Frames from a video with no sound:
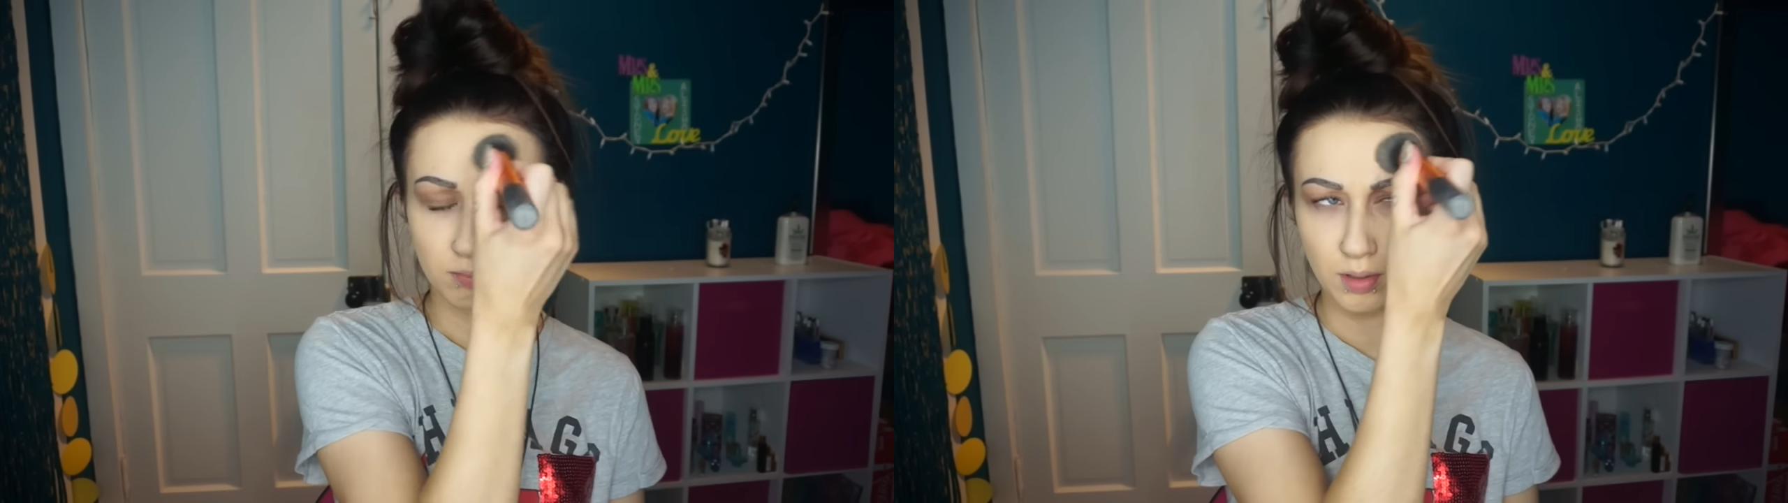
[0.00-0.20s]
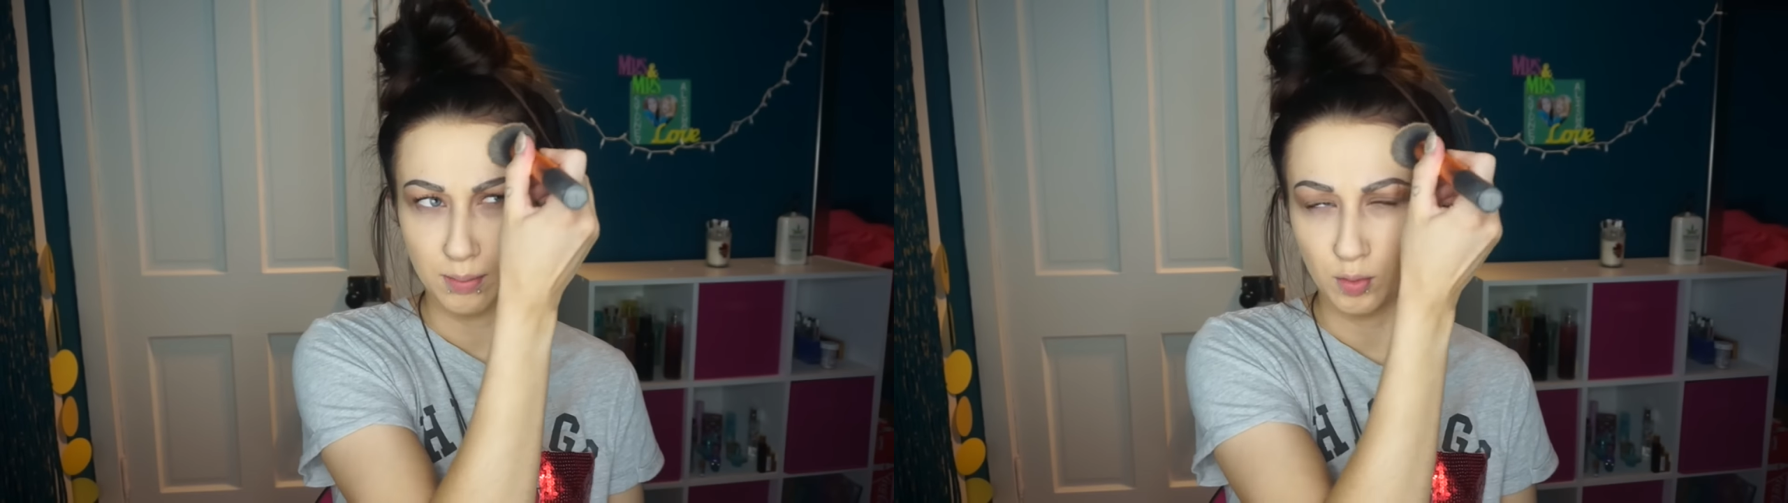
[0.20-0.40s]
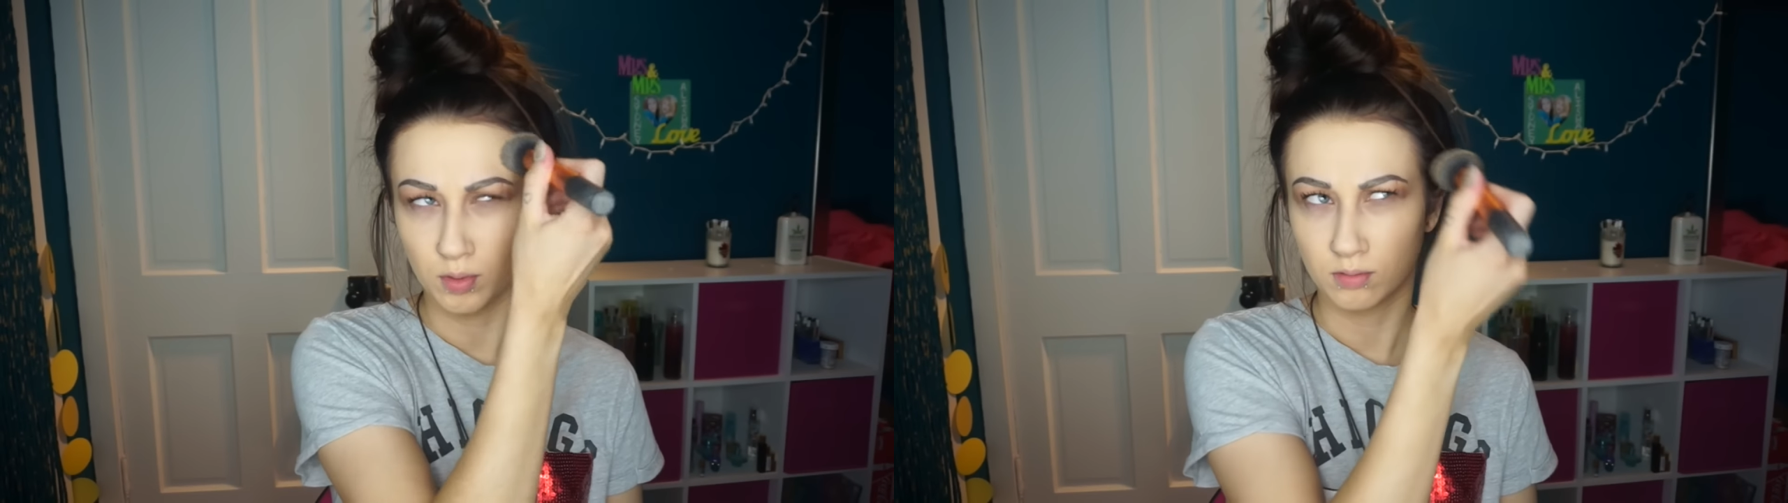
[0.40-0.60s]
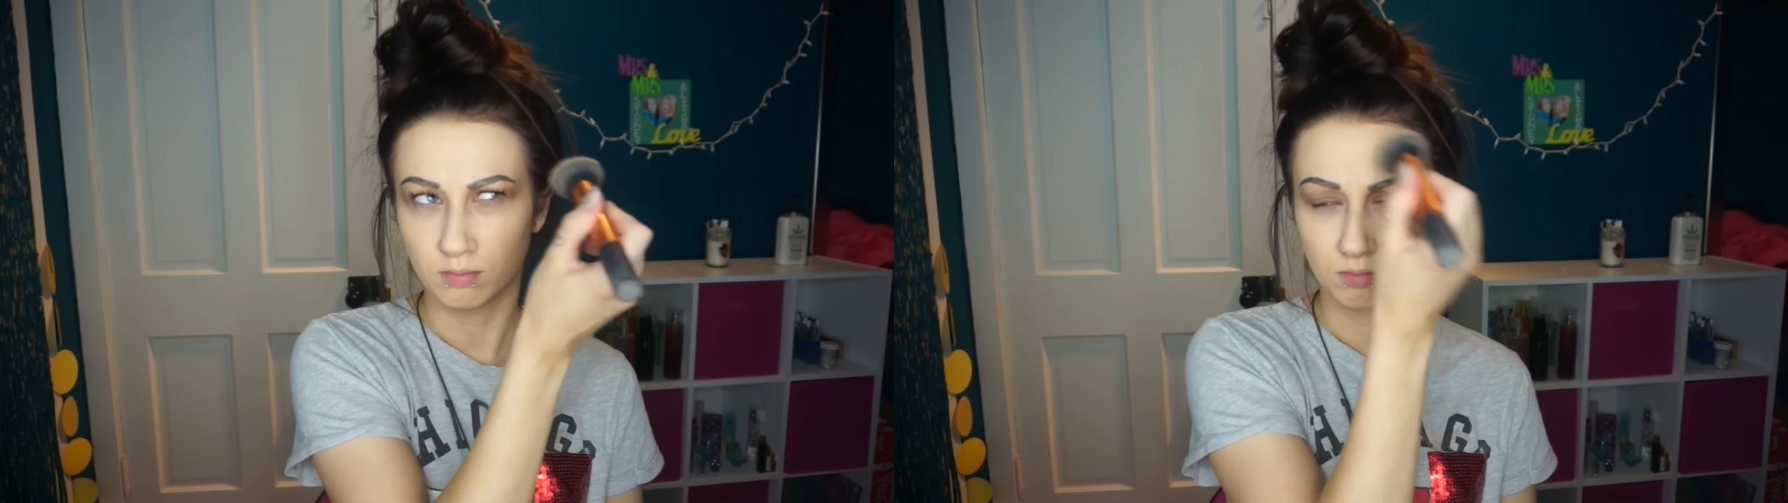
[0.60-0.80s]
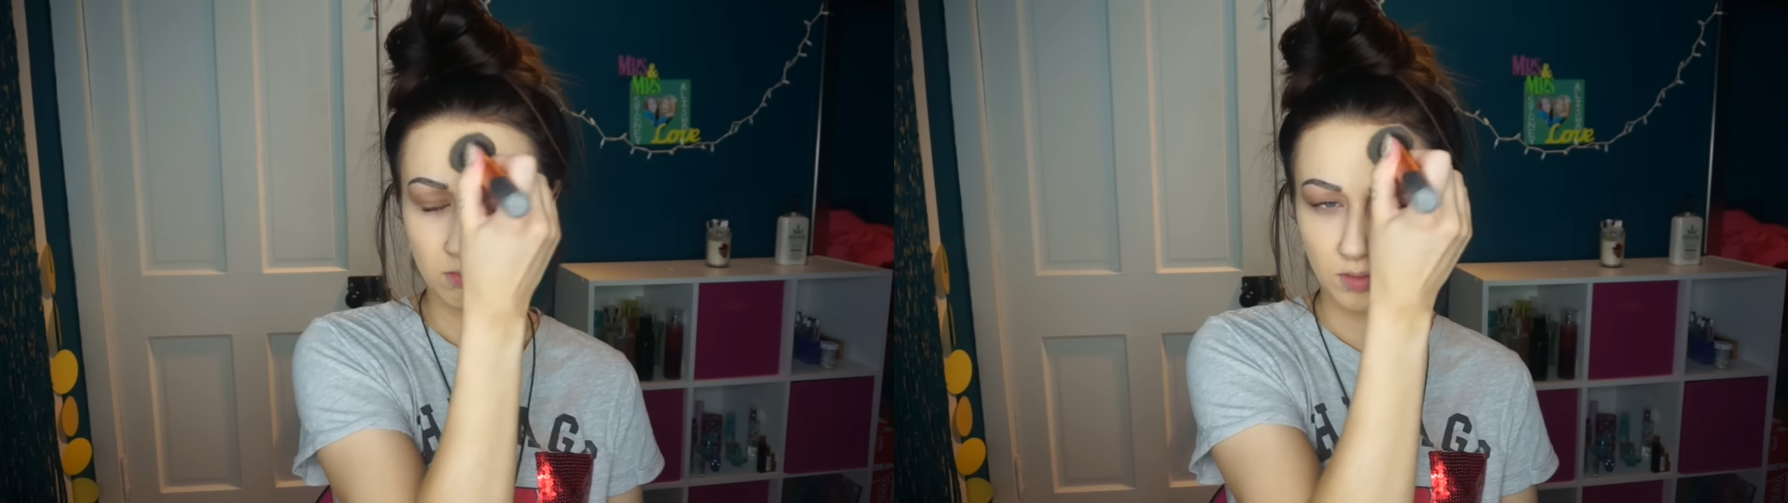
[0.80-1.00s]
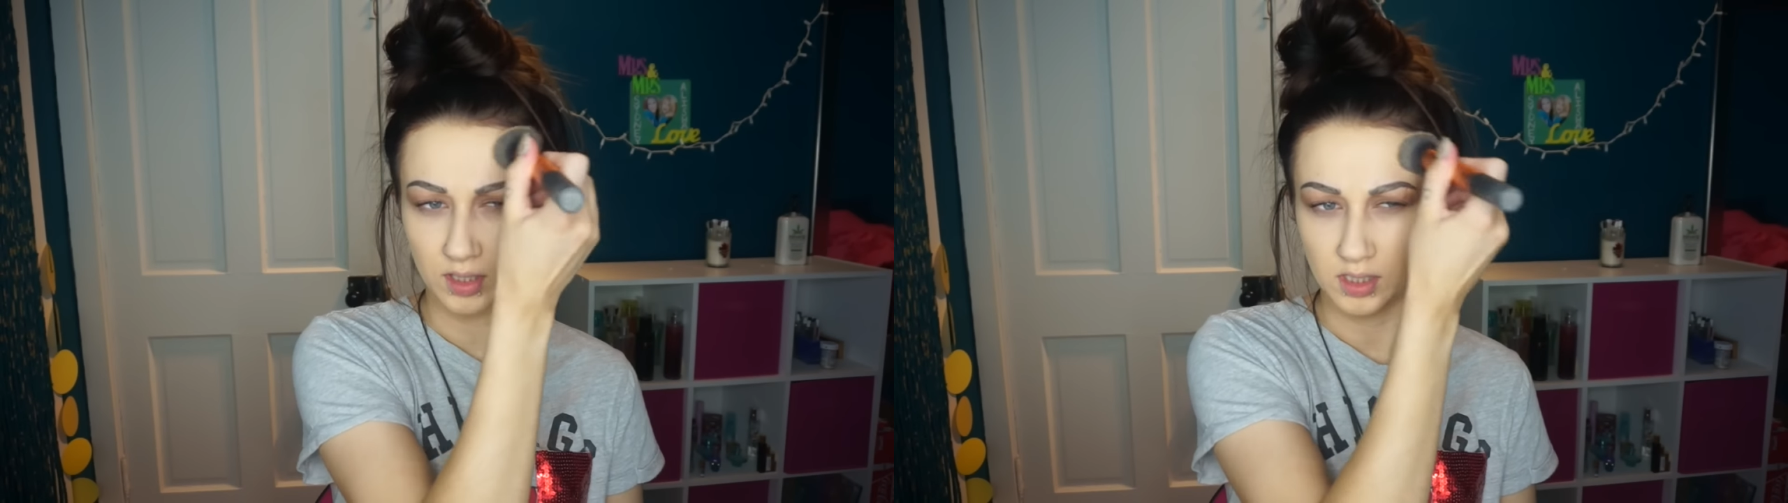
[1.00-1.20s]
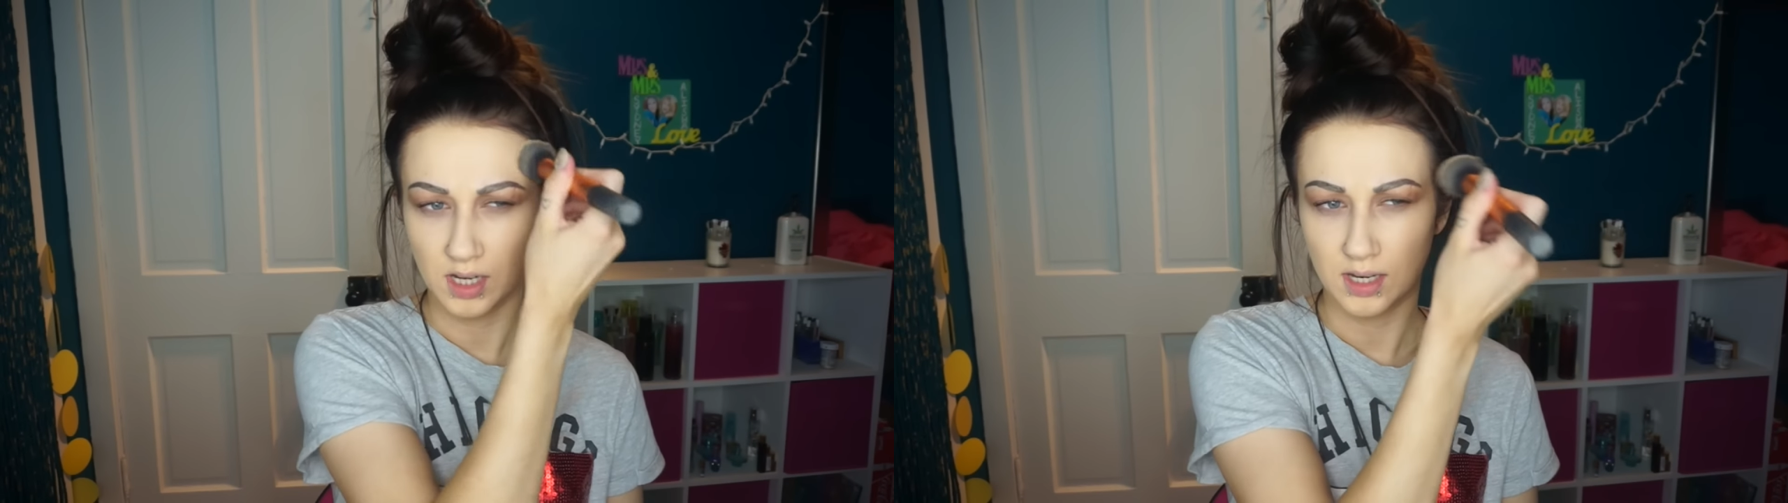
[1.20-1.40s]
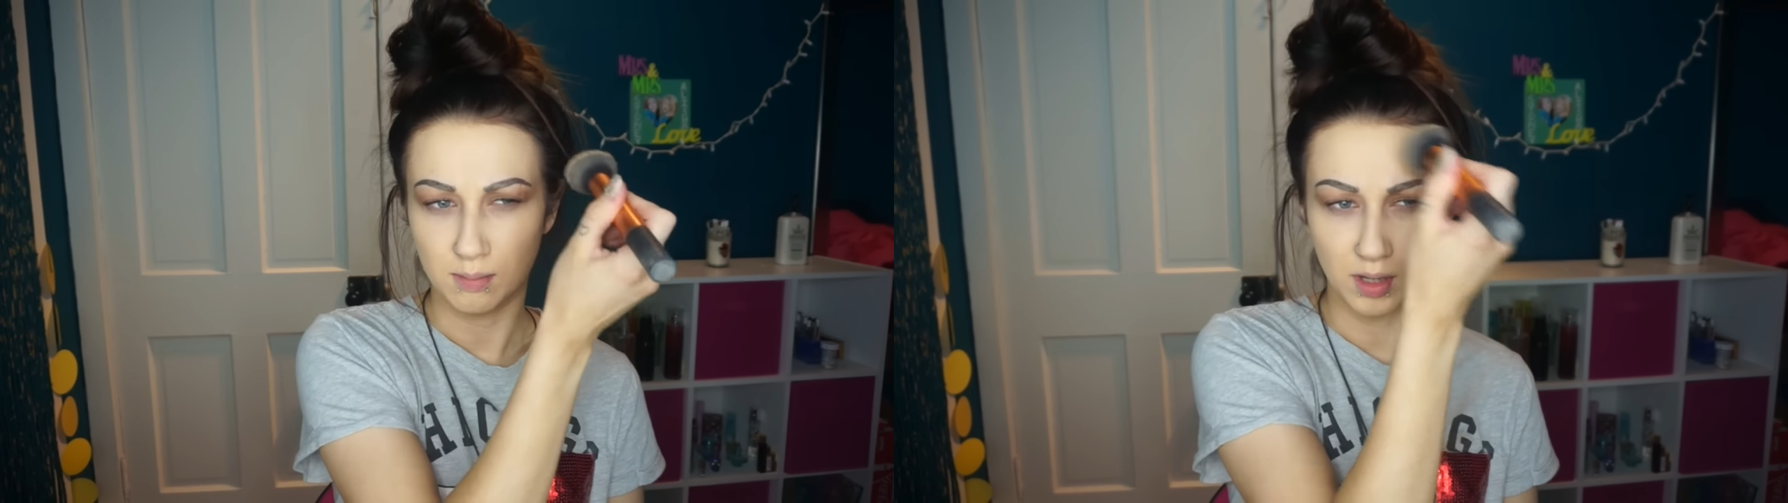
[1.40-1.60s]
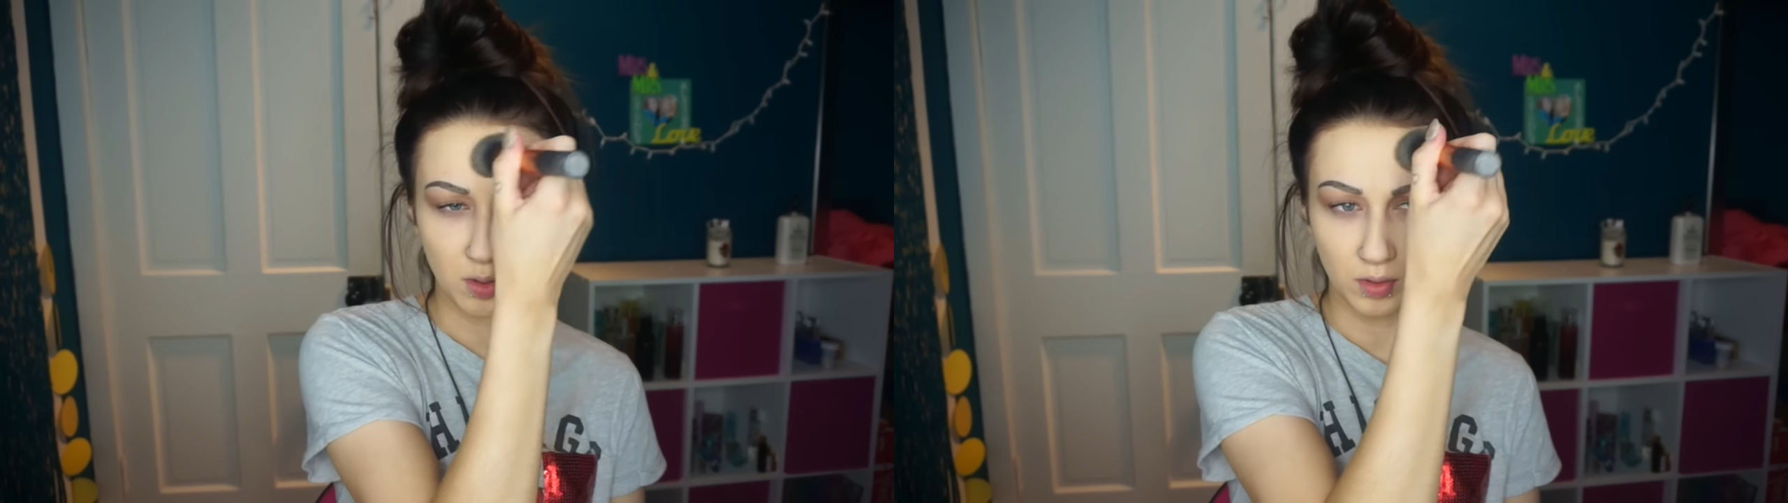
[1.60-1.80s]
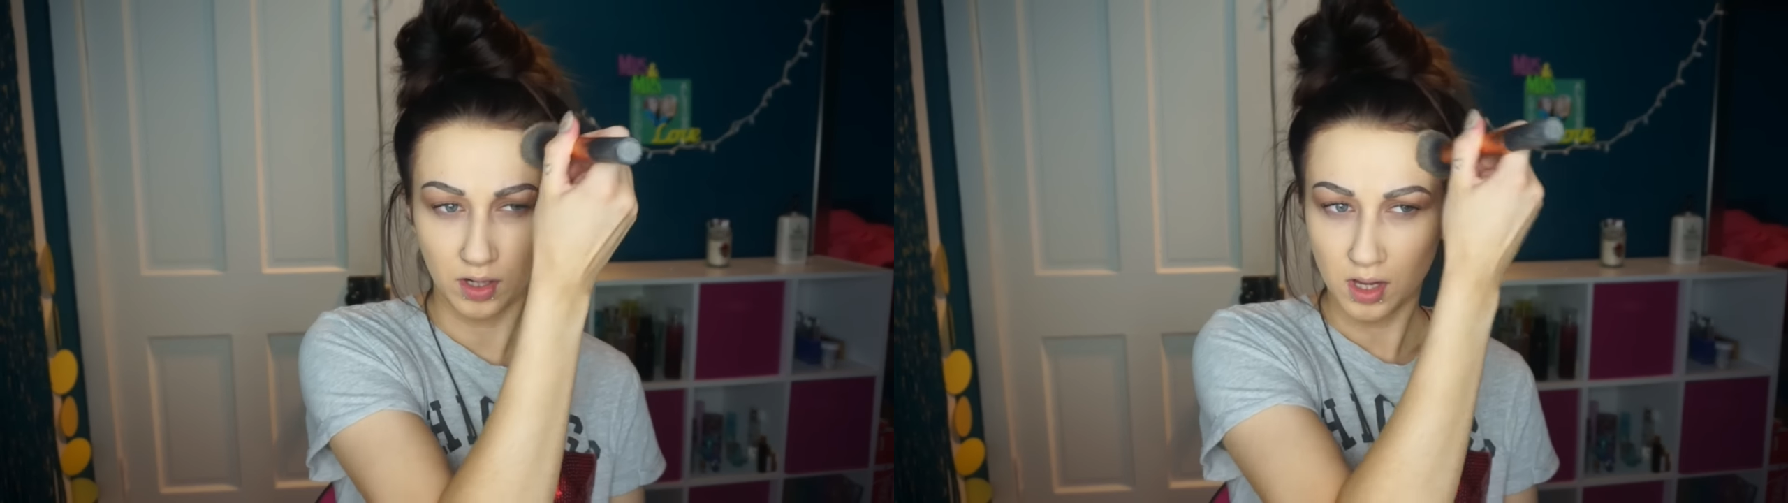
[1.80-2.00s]
baby one, like a tiny
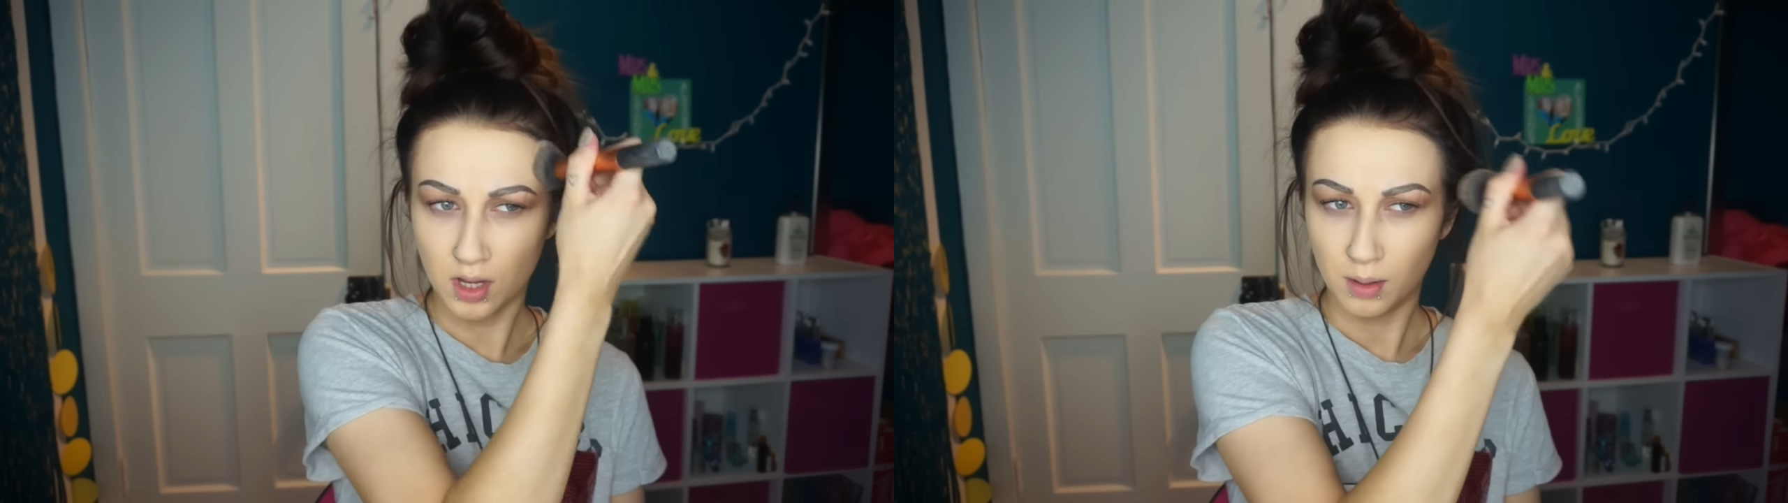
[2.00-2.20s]
mini one.